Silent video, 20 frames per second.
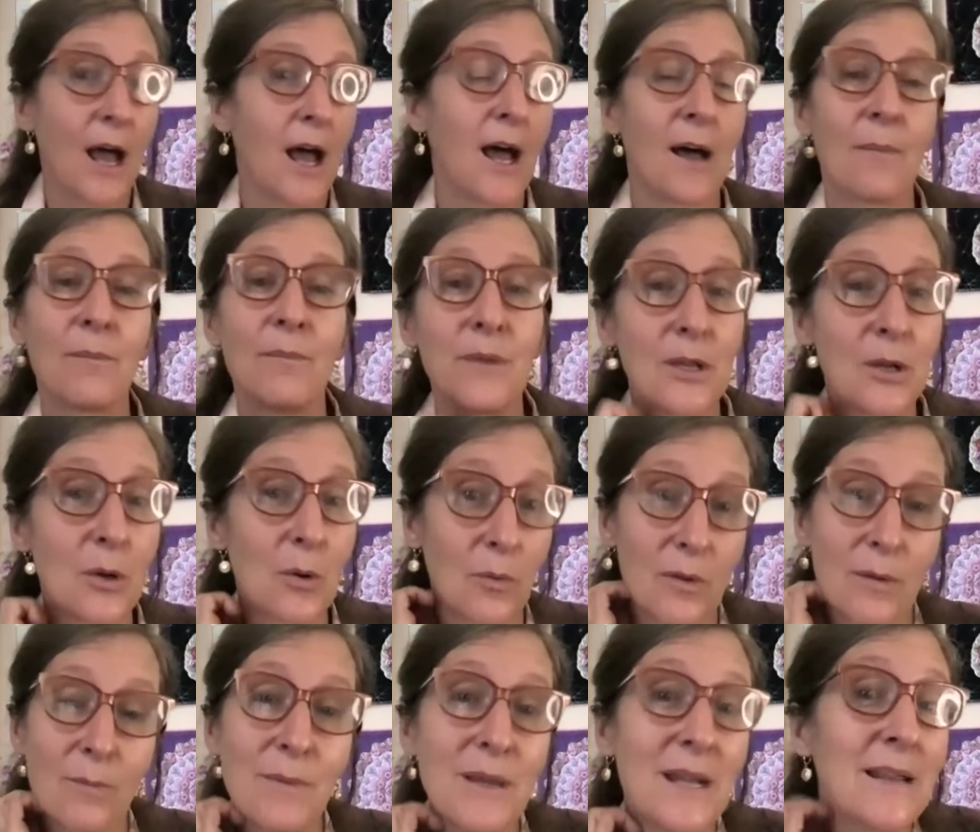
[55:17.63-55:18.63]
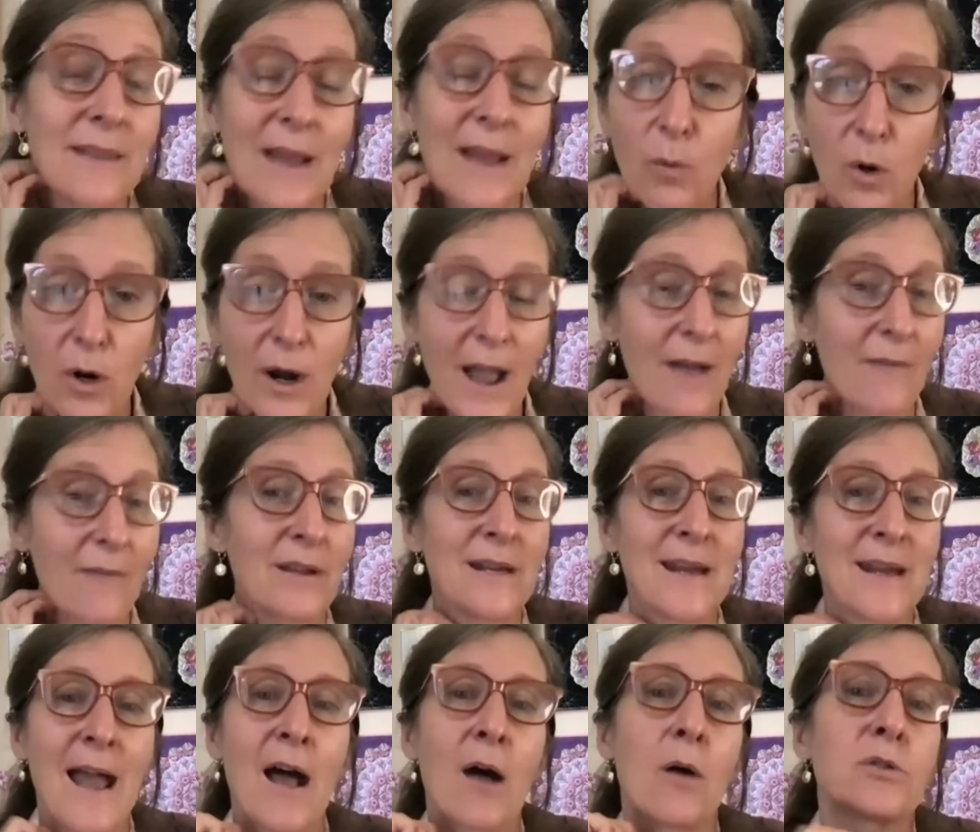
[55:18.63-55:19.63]
Um, you know, the meeting that we're having
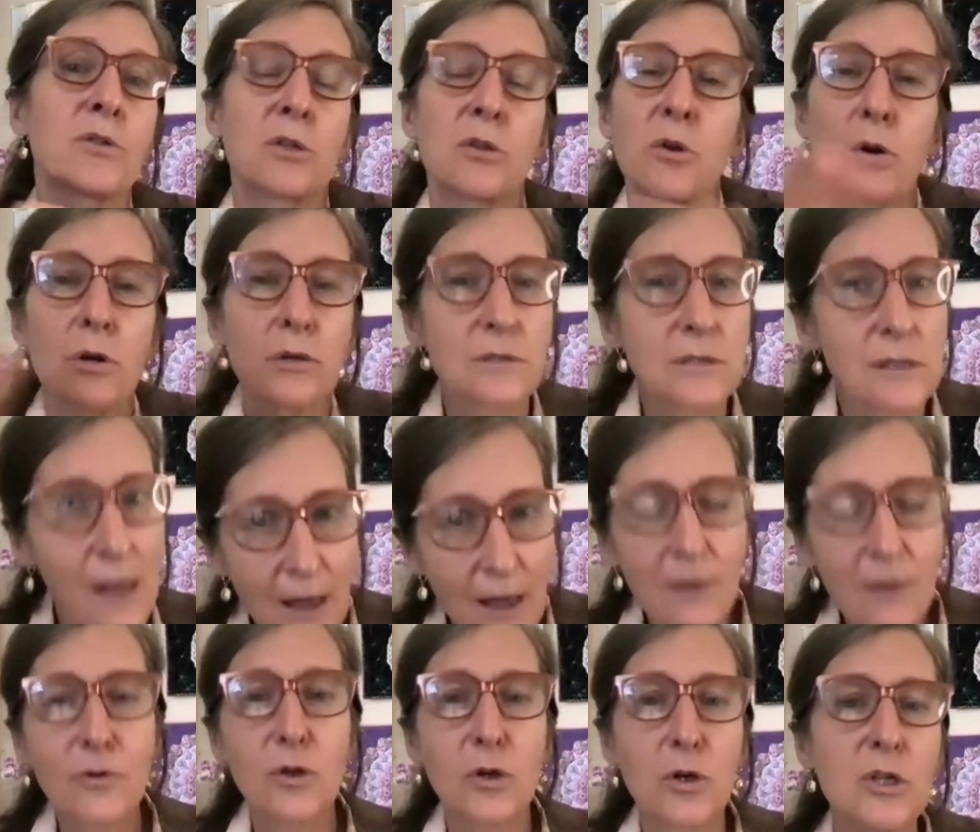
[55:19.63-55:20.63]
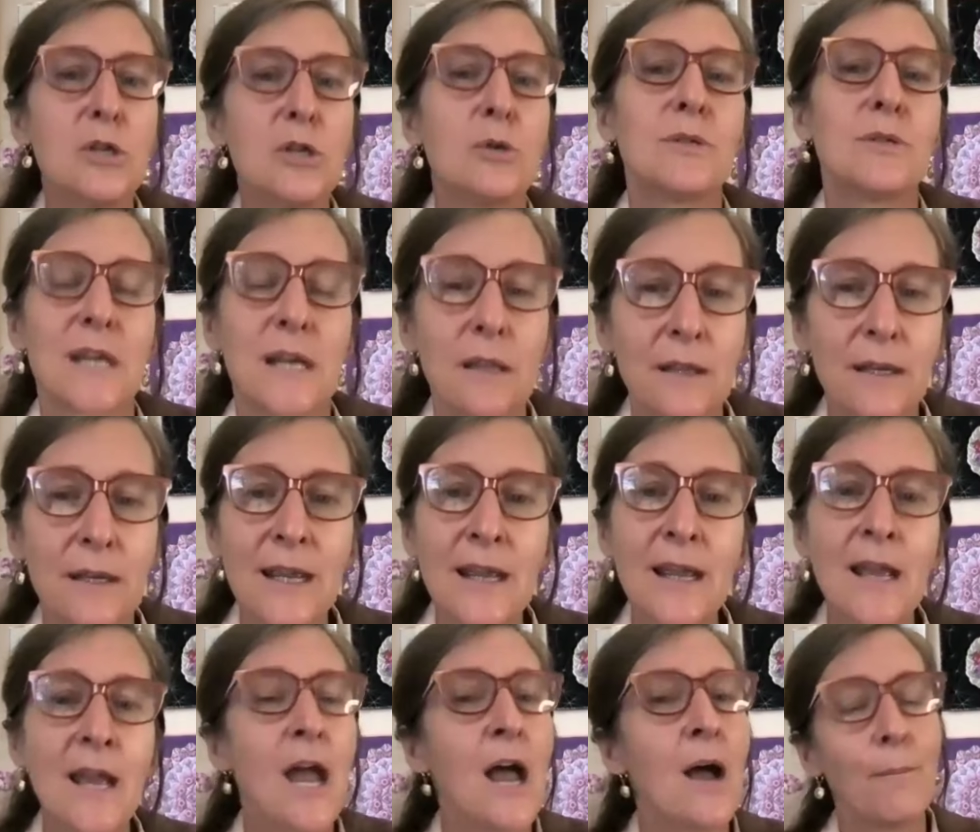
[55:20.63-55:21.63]
now. So there's a lot of good
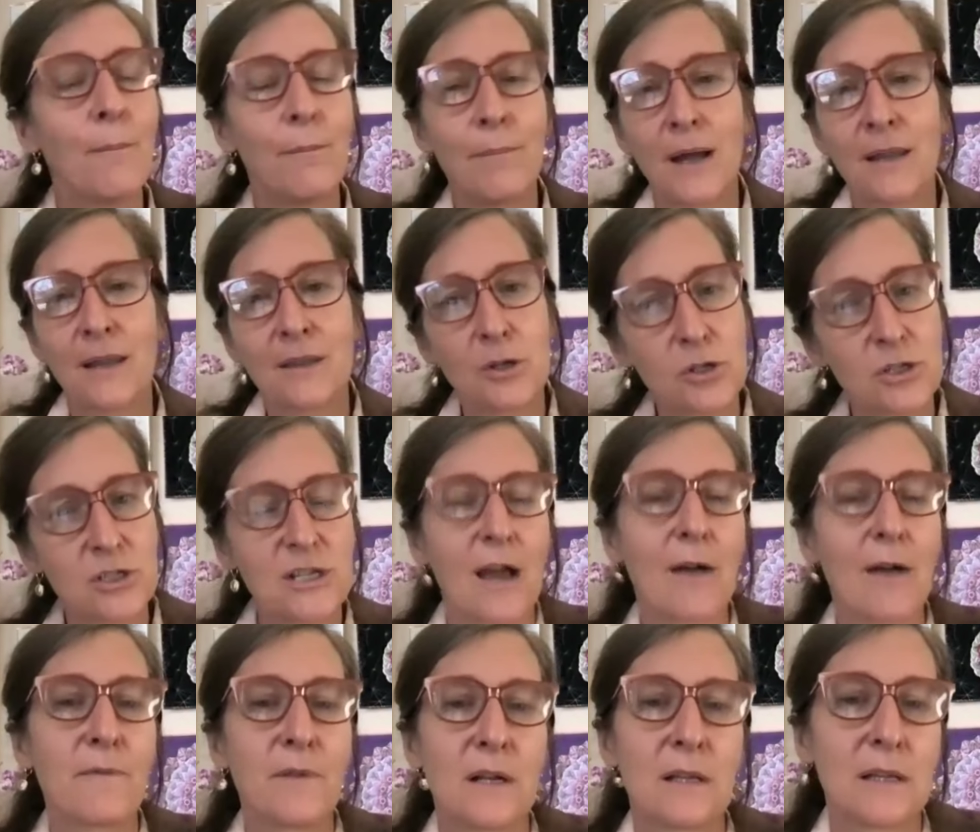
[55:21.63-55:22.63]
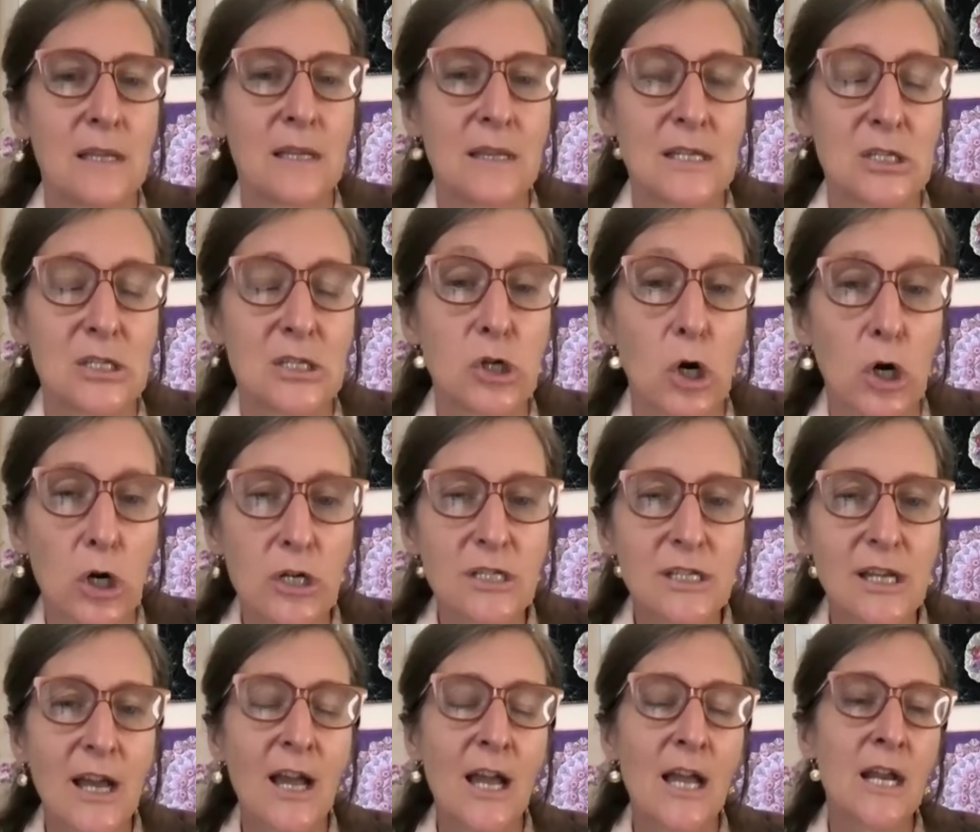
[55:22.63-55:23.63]
utility, but there's definitely this dark
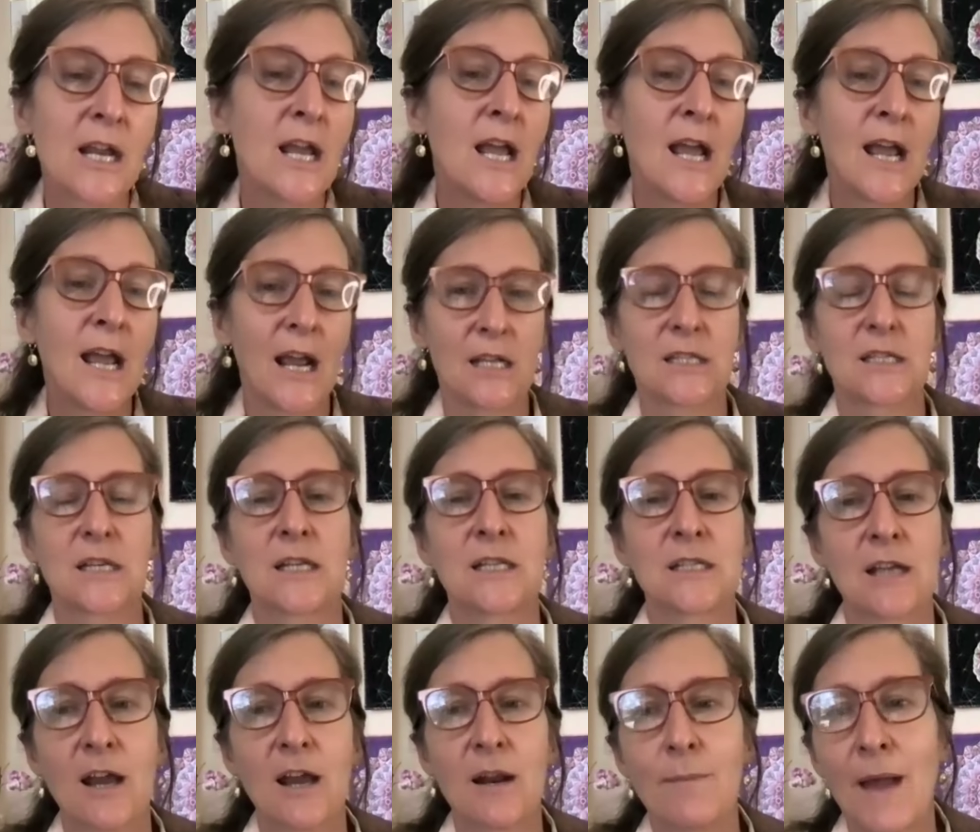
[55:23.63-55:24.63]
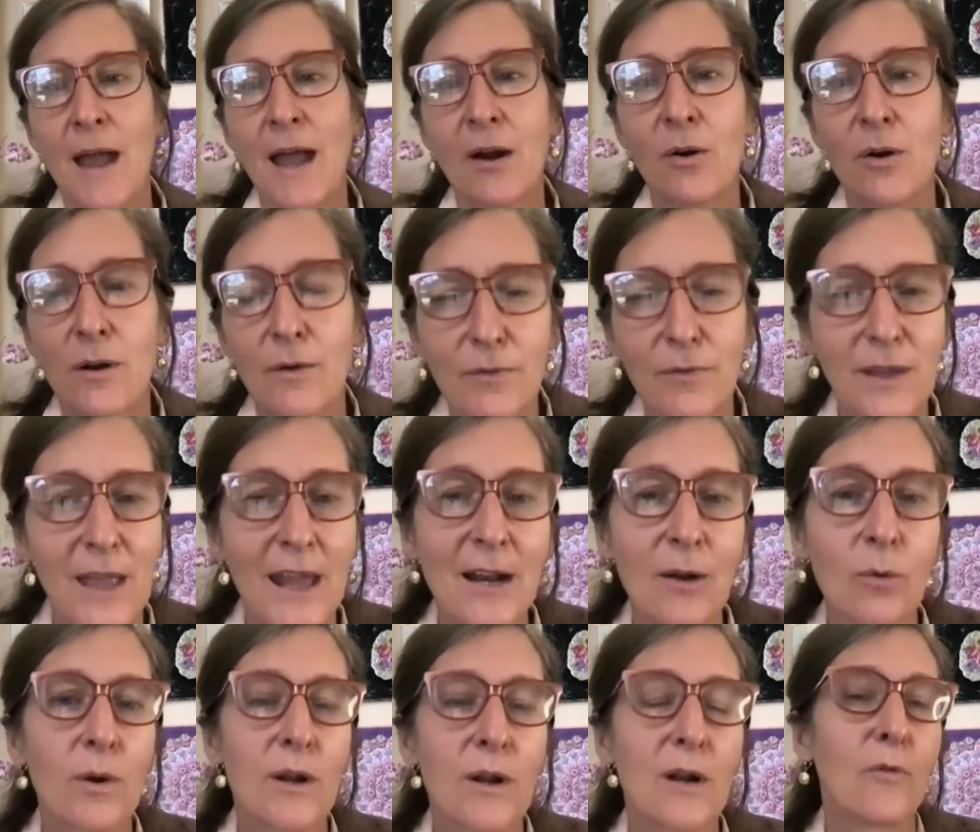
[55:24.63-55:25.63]
side. It's, it's not a matter of
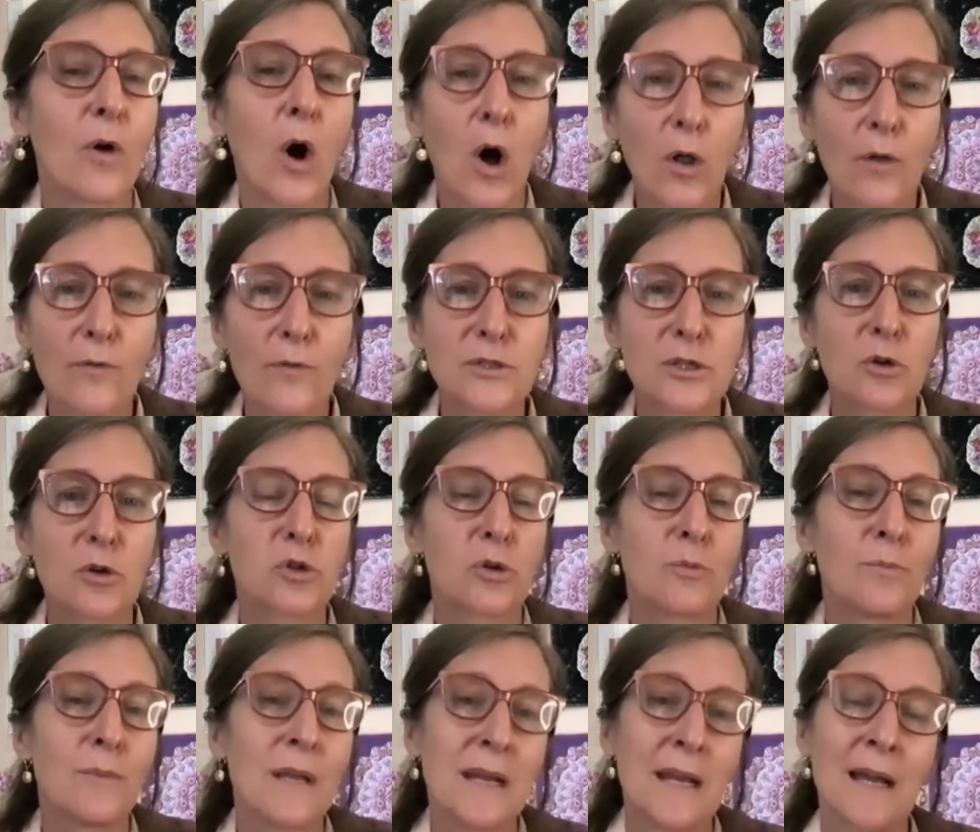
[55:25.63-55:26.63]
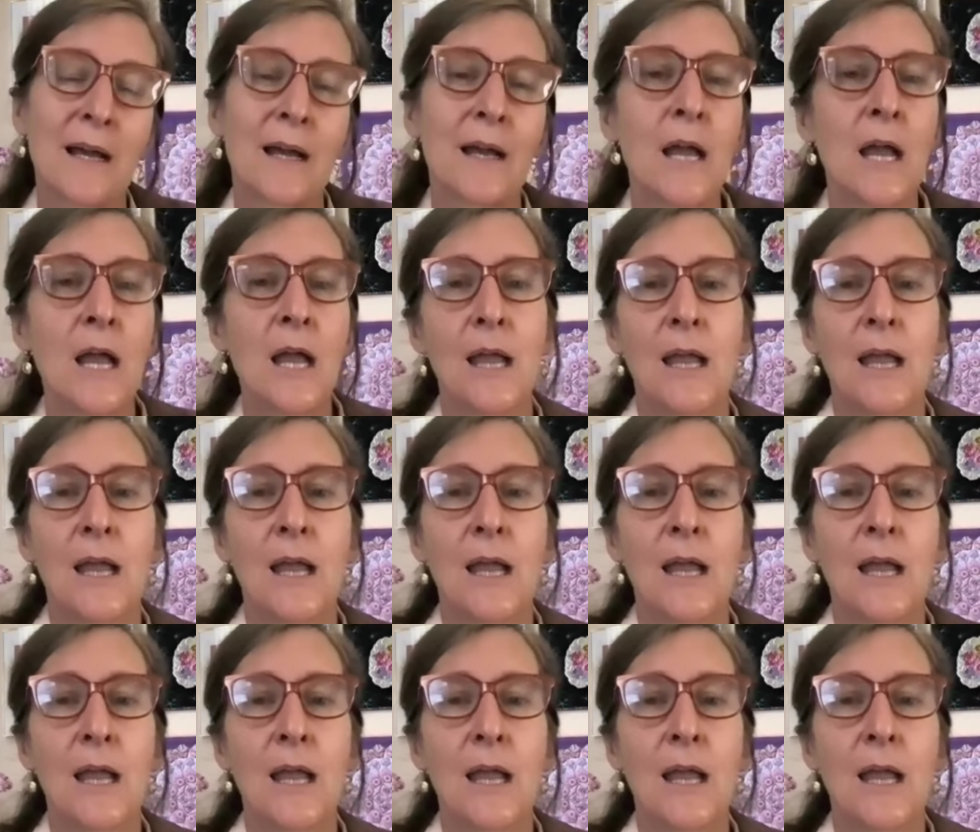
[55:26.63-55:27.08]
getting rid of all of social media.